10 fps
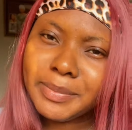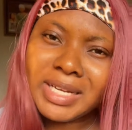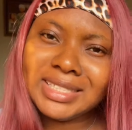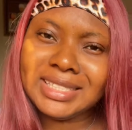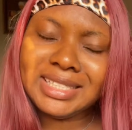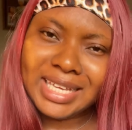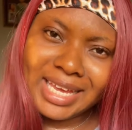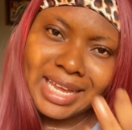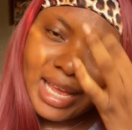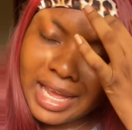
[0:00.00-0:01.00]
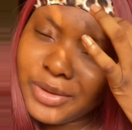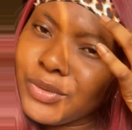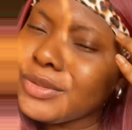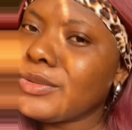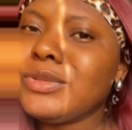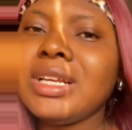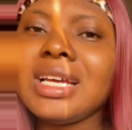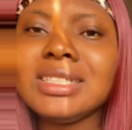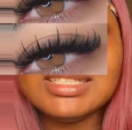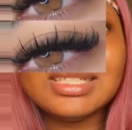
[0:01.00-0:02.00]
Christmas is here and you want to do lashes